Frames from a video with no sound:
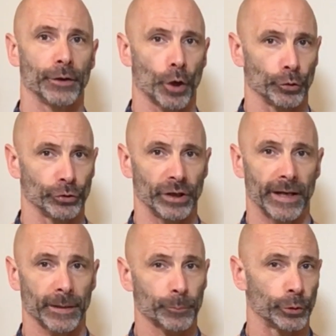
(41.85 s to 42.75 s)
our
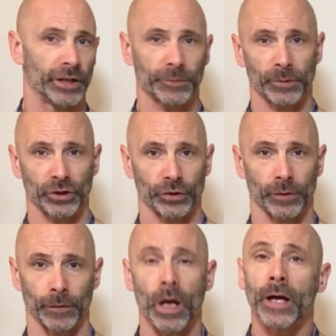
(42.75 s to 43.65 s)
genetic
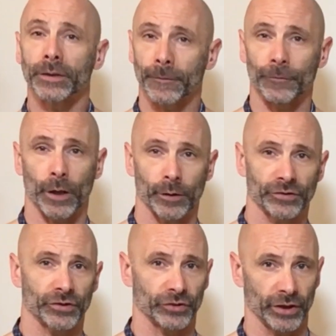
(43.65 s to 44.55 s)
predisposition to
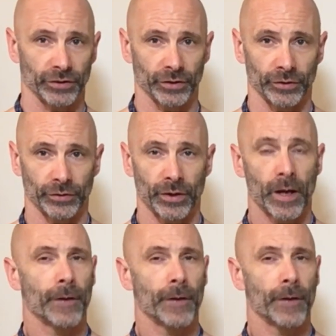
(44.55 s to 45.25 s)
various diseases.